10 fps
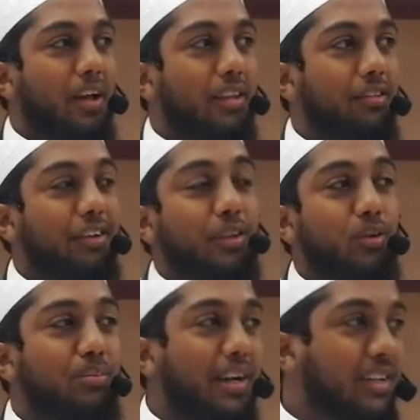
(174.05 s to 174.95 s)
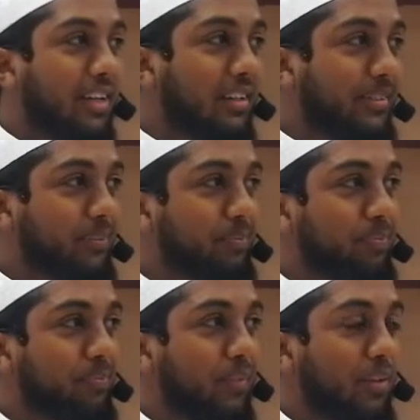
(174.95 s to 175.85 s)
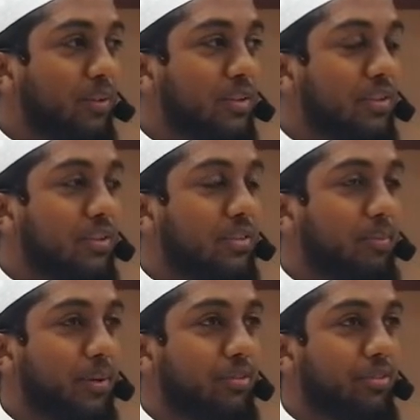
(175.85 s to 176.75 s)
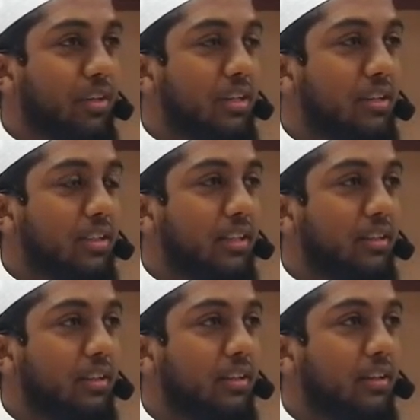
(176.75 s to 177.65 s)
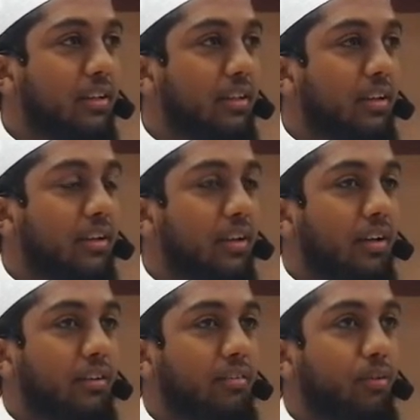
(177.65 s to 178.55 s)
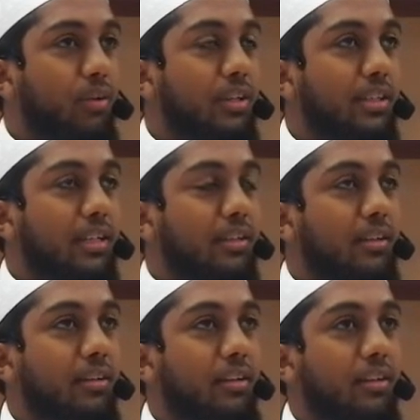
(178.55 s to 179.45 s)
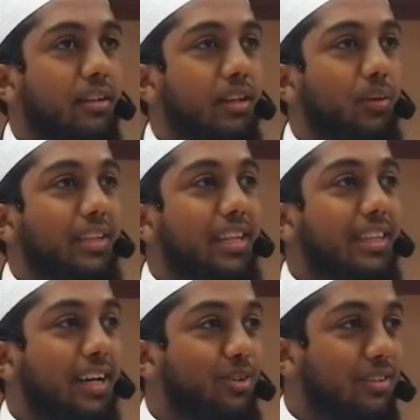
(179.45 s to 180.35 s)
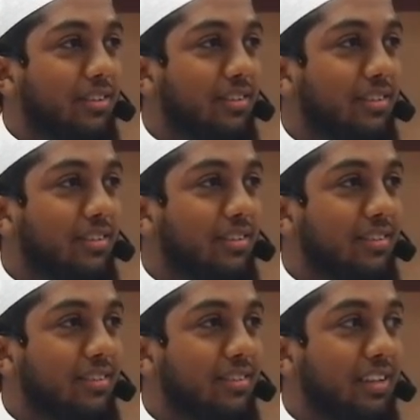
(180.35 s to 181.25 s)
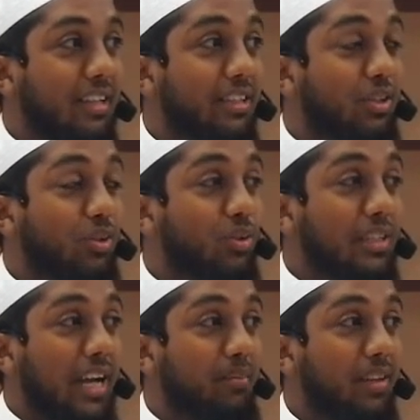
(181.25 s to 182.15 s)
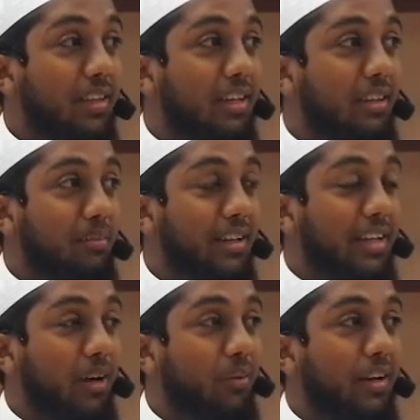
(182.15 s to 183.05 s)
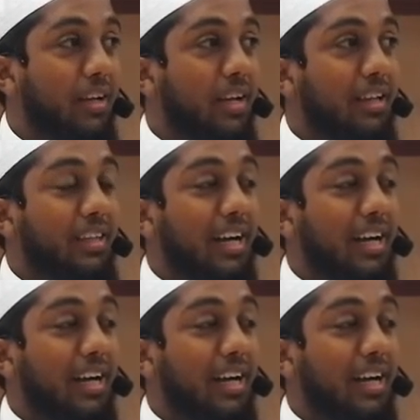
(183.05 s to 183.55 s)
The Fathu Makkah, just about 3 years later, 4 years later, there were 10,000. That's in a short time that they made da'wah. The